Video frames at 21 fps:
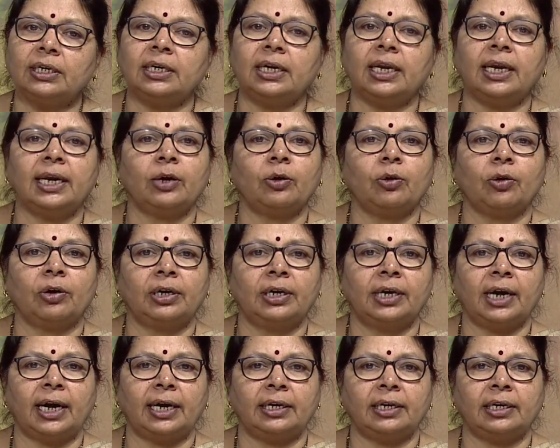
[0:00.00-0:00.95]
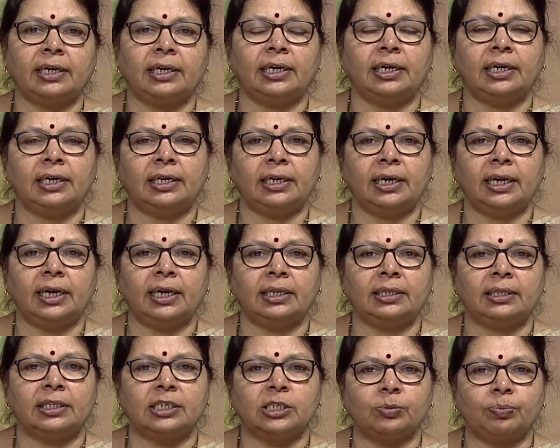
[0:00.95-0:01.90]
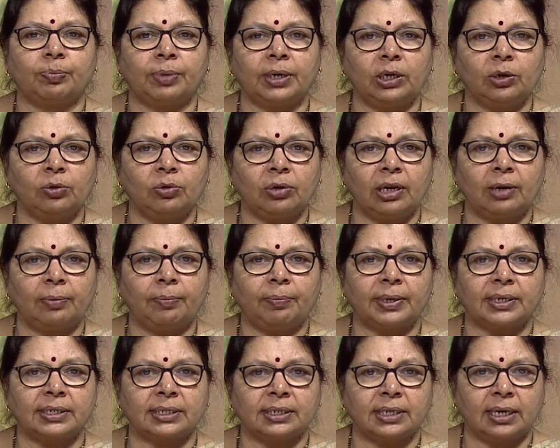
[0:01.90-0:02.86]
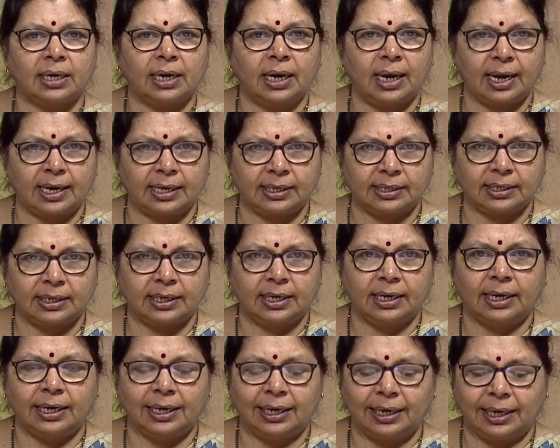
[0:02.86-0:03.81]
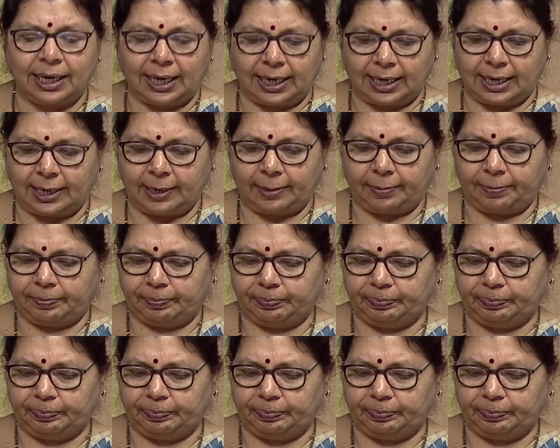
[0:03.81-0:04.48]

intake or dietary intake this particular person has taken.